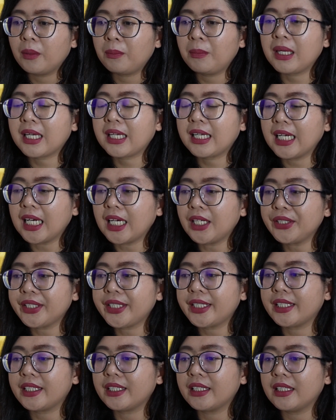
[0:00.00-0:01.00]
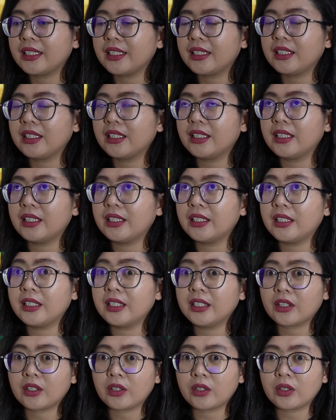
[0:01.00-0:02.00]
because
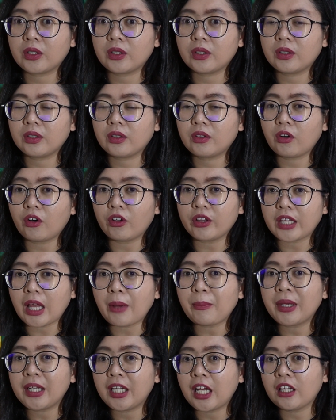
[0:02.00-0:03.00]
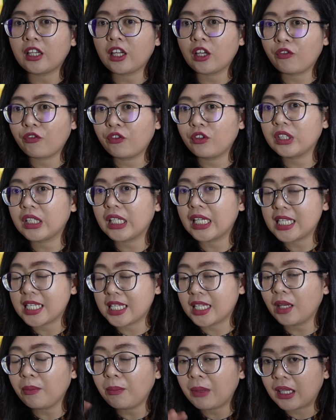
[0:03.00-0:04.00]
the contaminated food is
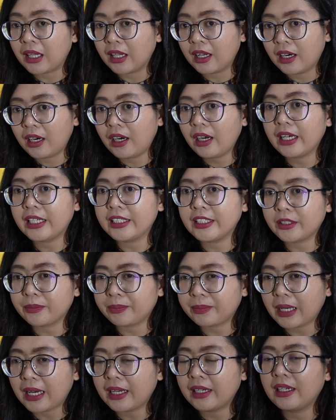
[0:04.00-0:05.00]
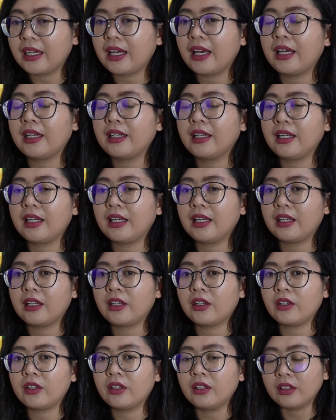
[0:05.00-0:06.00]
similar in Japan and
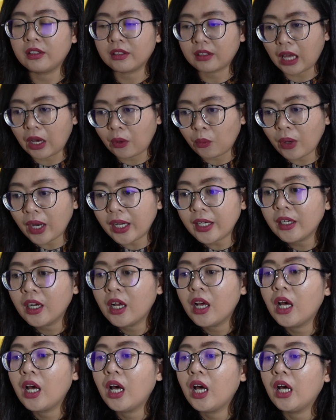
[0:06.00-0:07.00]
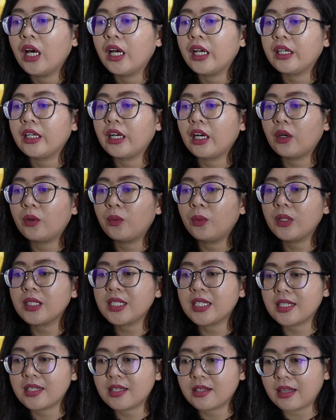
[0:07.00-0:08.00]
in Taiwan, there
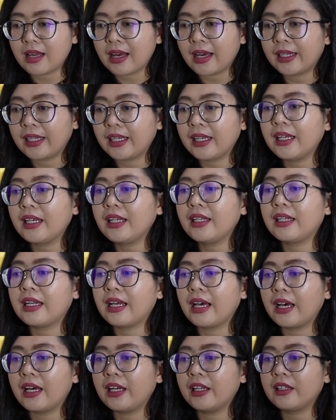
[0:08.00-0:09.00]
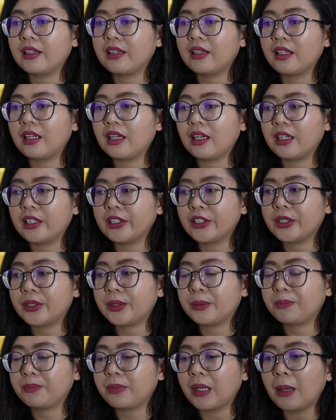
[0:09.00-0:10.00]
was a study that
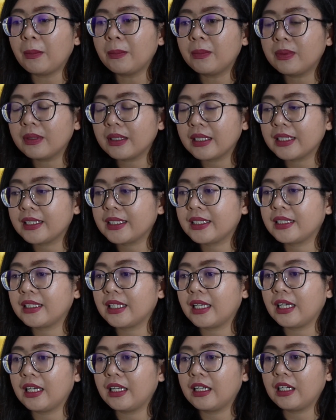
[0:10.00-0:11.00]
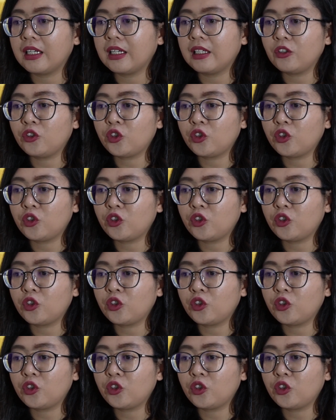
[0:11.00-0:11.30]
is published in a